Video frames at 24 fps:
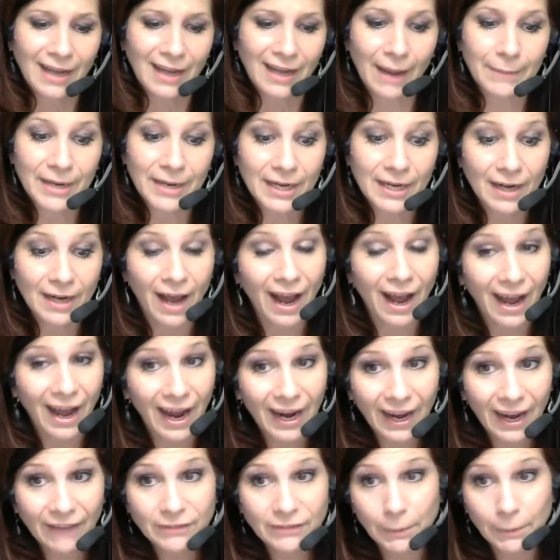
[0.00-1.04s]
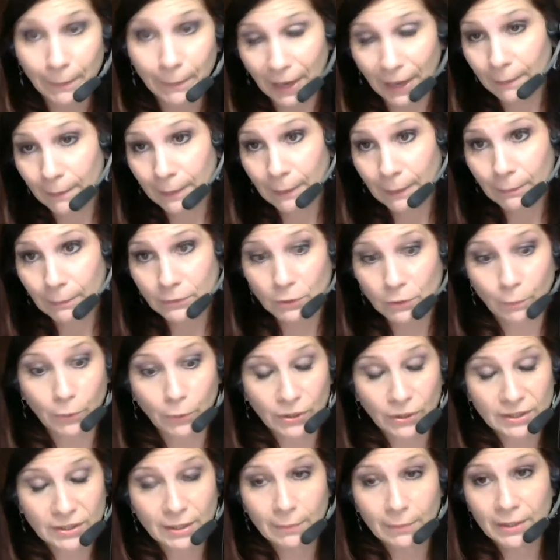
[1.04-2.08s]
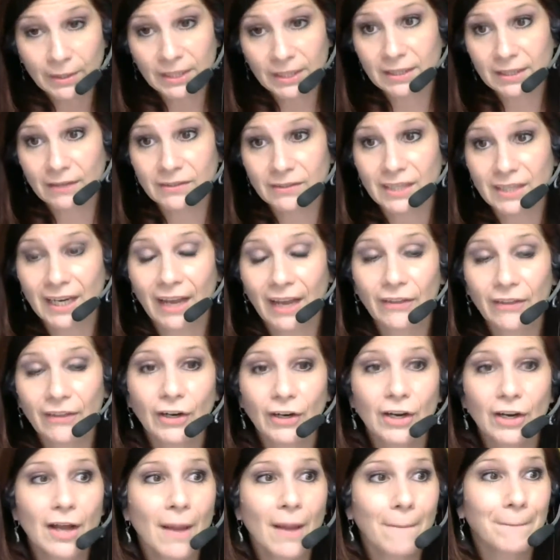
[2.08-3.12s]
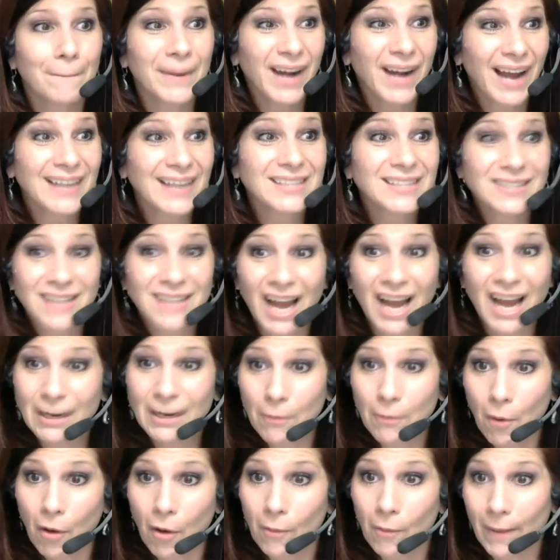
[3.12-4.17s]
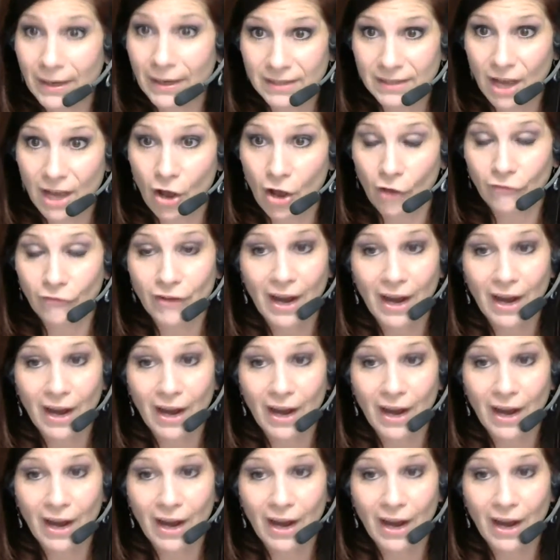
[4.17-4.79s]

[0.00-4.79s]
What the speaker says: I mean, I have to pay people to put some of this stuff together, but I sign them all myself.